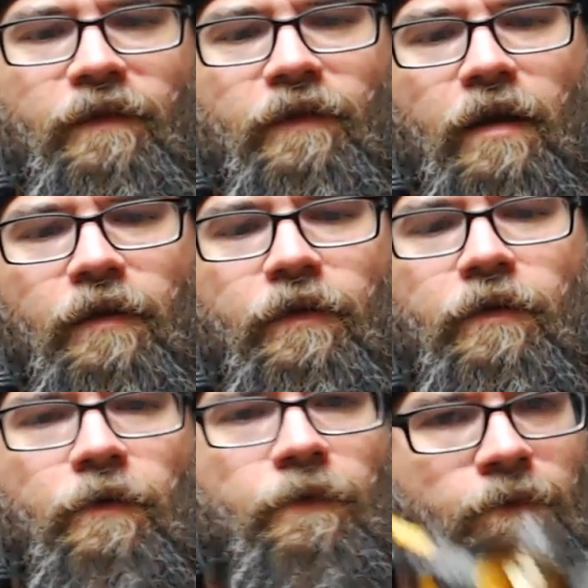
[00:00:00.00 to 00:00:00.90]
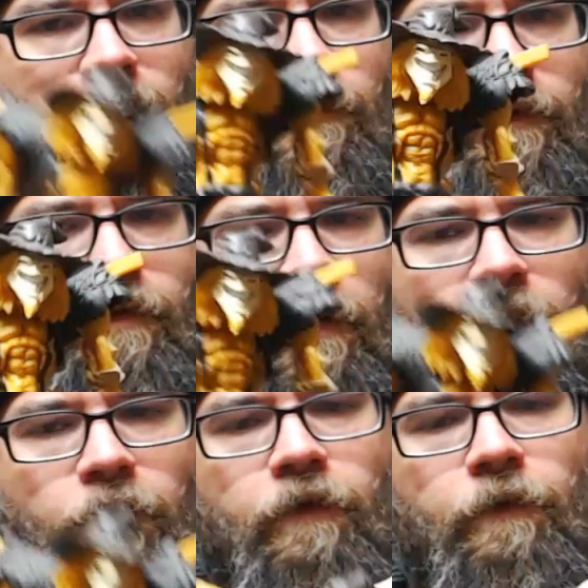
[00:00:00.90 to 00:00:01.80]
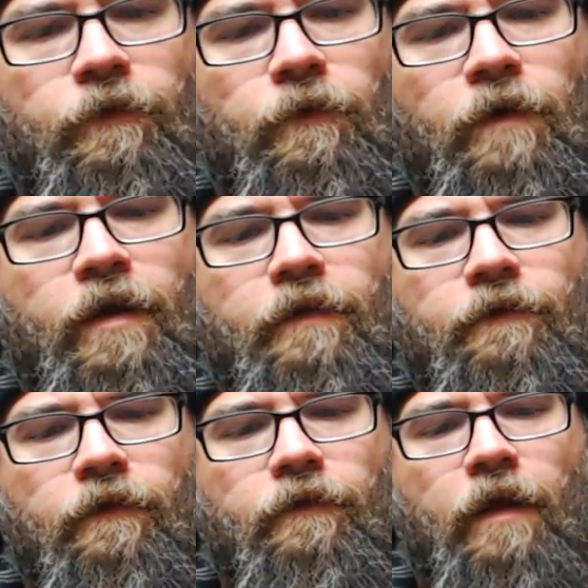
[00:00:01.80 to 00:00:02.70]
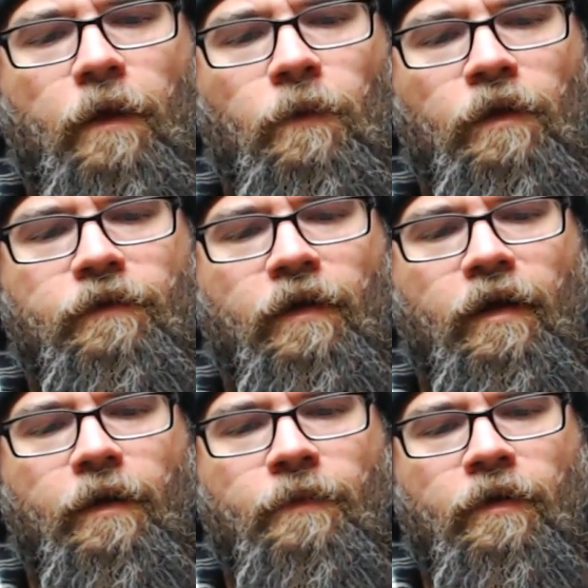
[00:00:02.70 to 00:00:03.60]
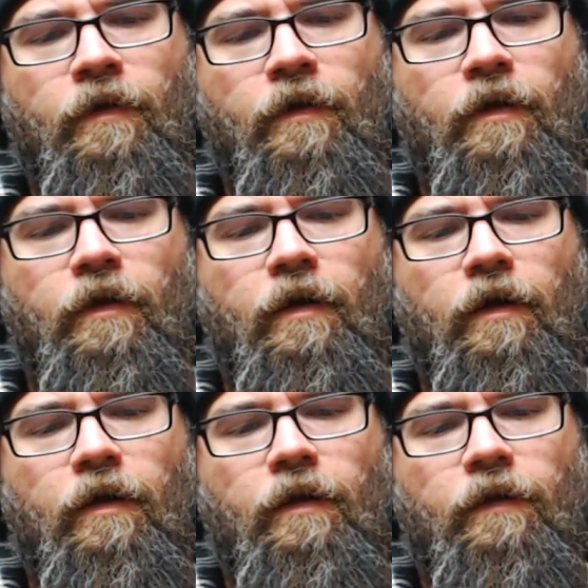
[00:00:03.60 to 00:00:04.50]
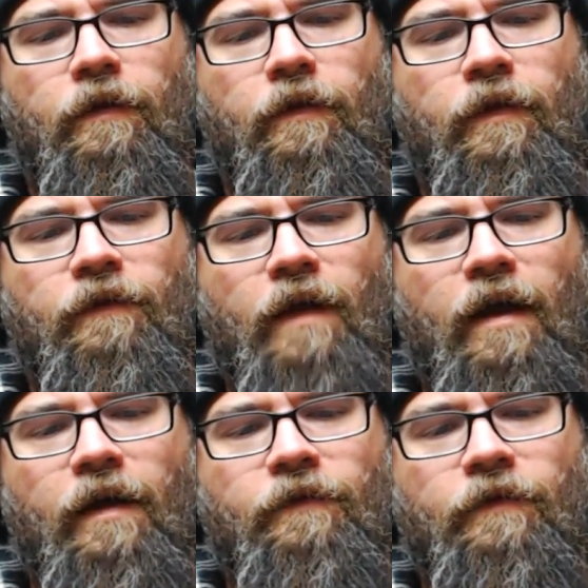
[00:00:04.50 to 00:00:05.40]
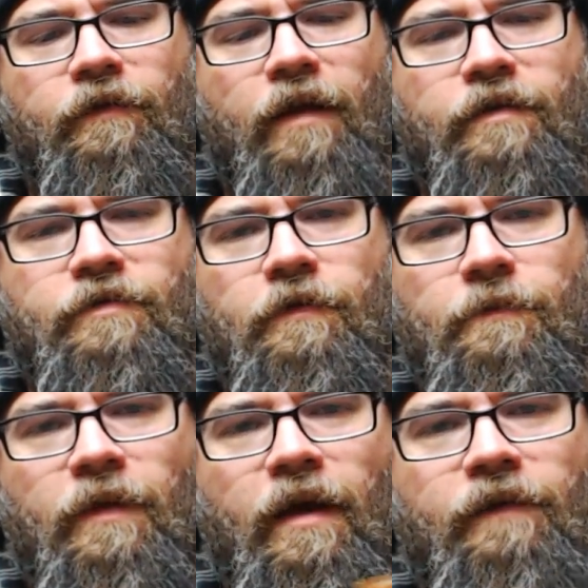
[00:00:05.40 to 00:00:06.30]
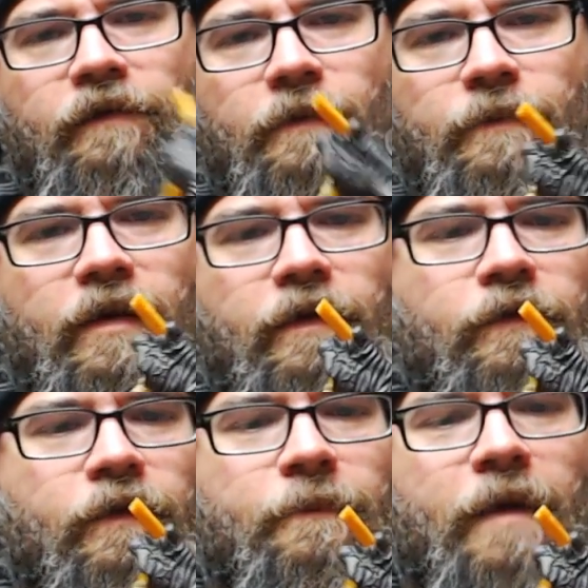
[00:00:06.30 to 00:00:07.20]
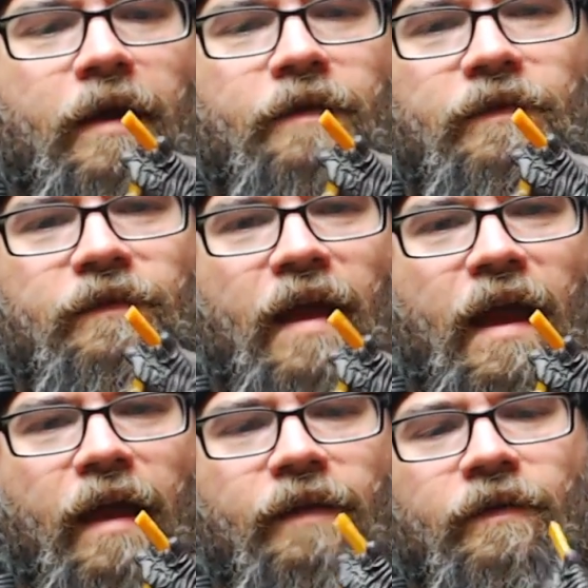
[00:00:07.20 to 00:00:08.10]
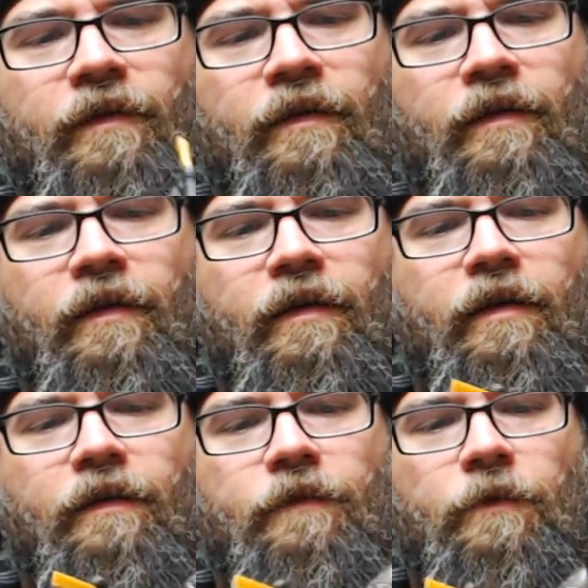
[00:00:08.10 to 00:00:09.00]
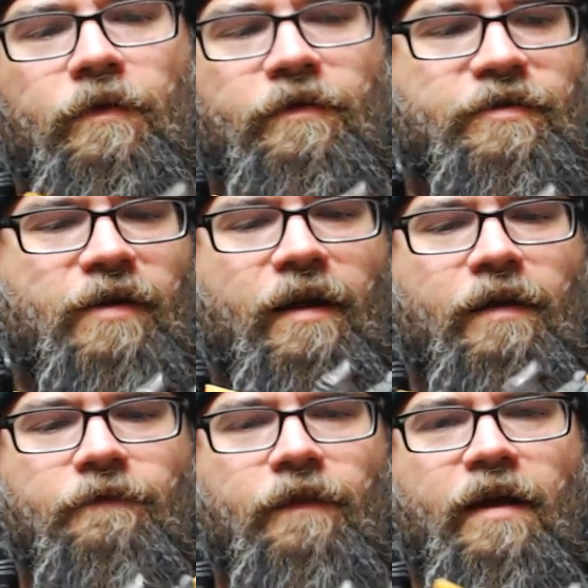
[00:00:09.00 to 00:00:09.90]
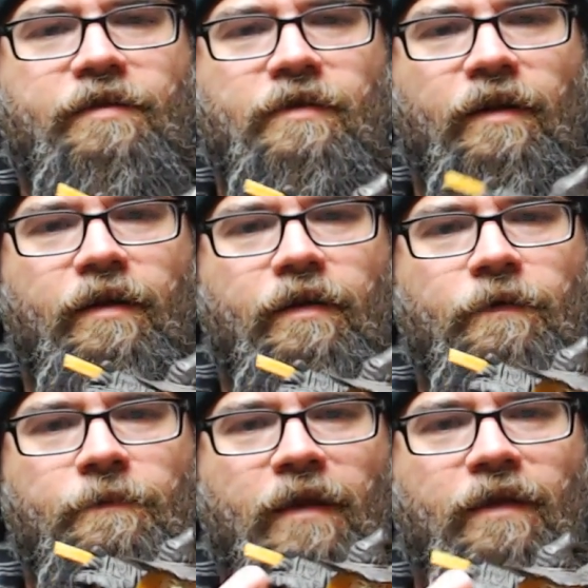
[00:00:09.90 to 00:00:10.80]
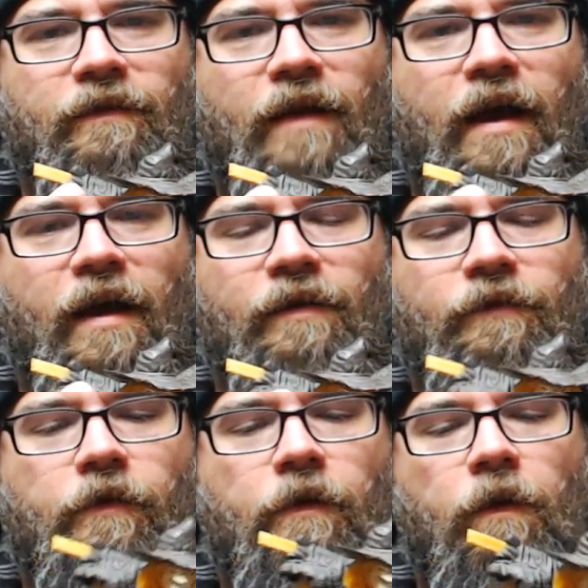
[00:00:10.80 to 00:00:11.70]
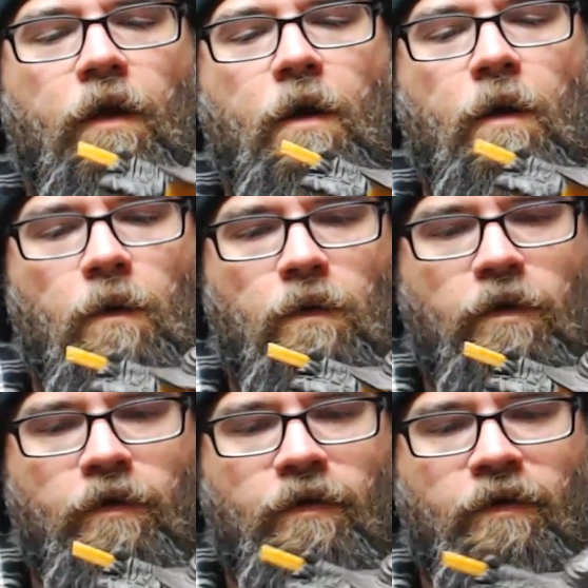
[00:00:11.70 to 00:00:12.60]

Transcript: He's got a little, which all the, it was the rave at one time. His eyes are attached to a plastic piece on the back of his hat. And if you were to shine a flashlight, it would make his eyes glow.